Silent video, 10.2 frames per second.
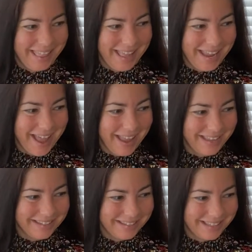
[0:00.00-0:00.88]
Hi
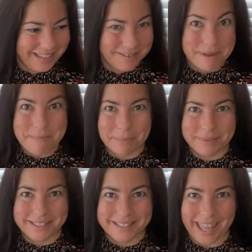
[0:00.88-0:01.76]
guys, my
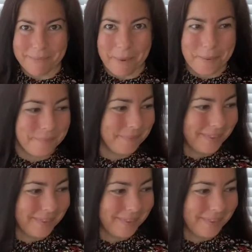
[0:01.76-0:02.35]
pups just came home.